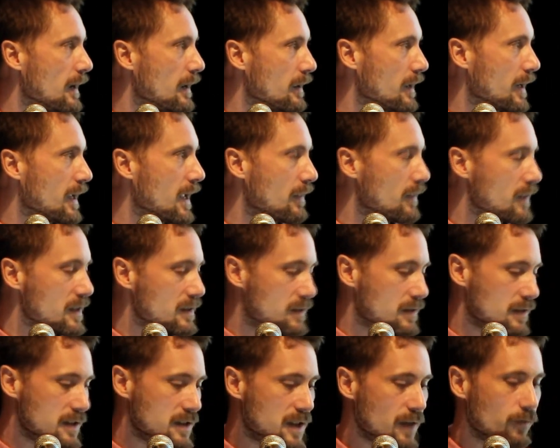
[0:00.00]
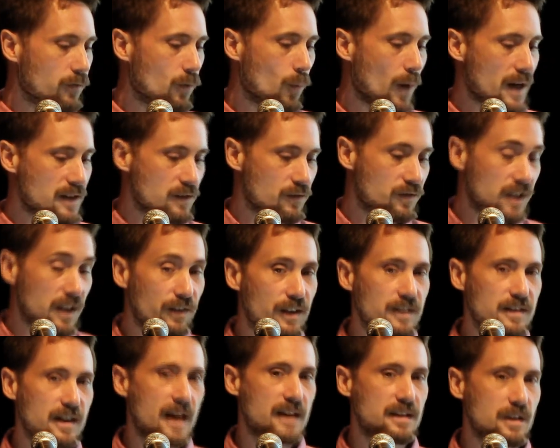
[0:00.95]
again, these different ways of
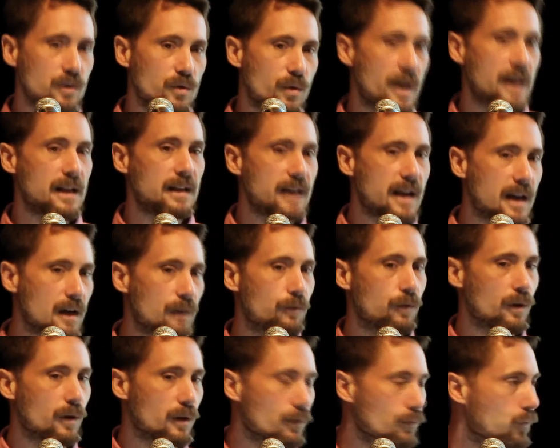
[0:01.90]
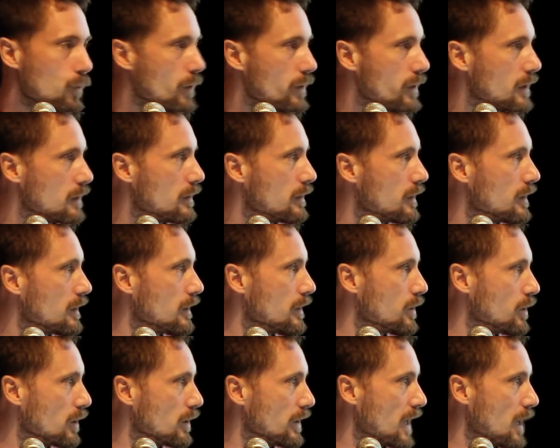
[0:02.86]
synthesizing training data for the
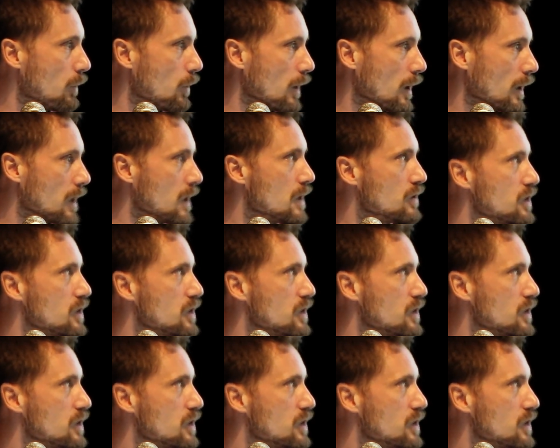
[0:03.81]
neural network